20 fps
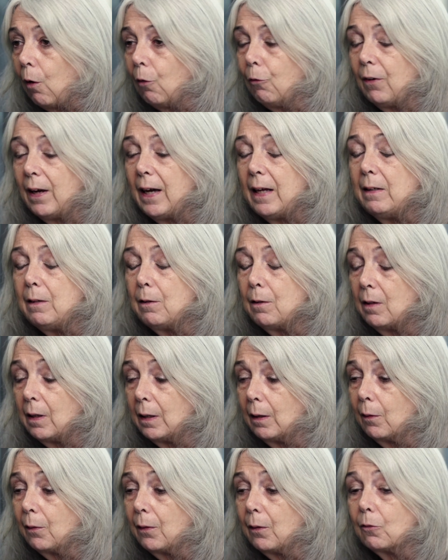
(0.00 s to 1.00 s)
of
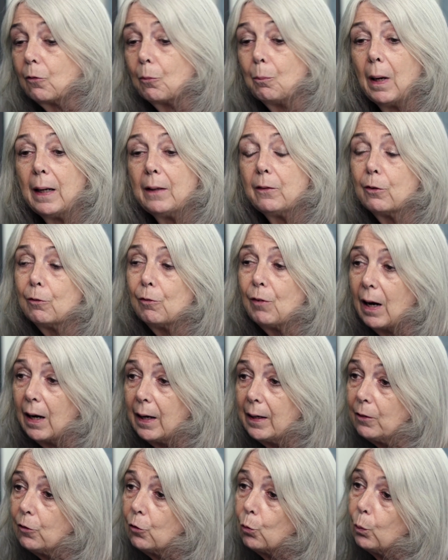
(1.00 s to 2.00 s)
anything that might
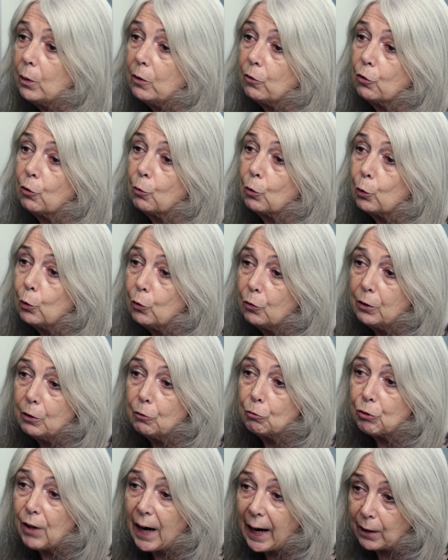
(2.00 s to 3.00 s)
arise which could
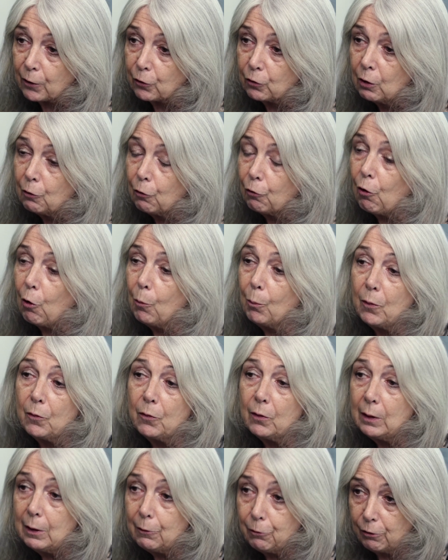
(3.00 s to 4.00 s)
detract from the
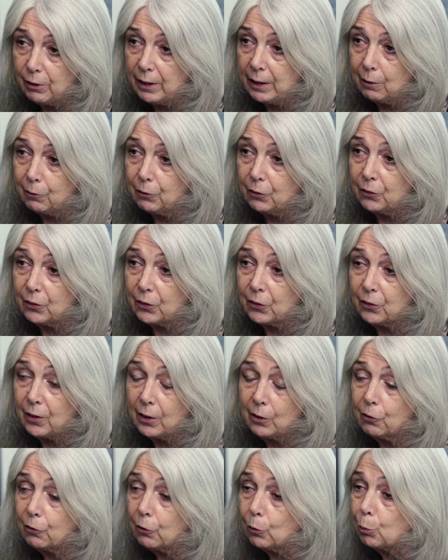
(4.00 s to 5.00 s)
delivery of a
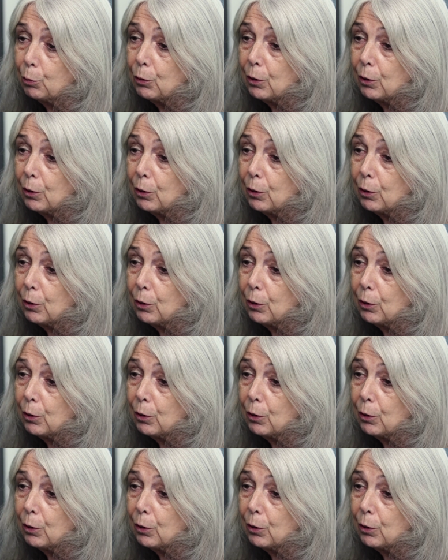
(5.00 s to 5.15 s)
successful